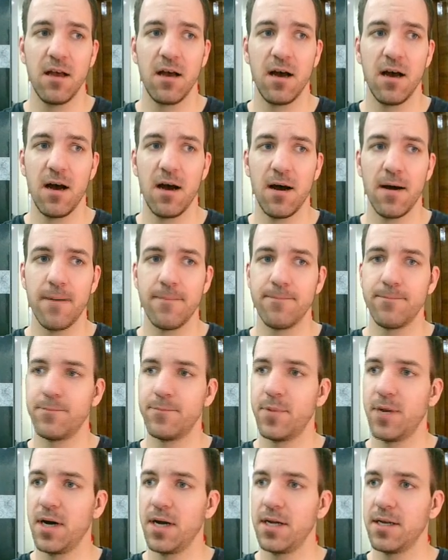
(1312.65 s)

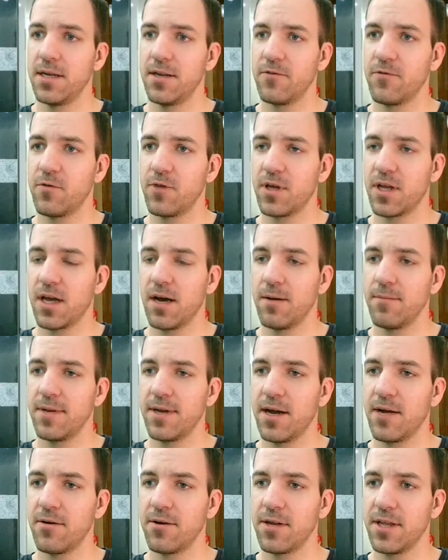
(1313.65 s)
But if we come
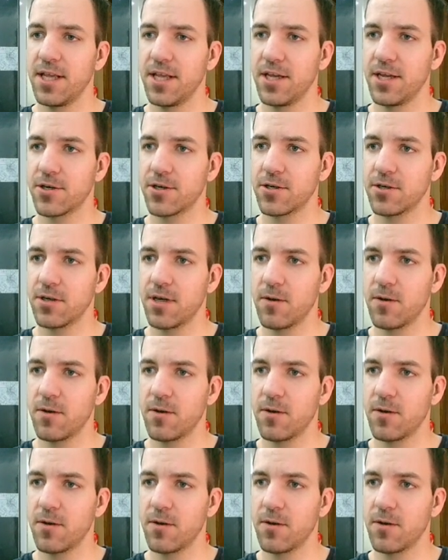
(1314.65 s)
down here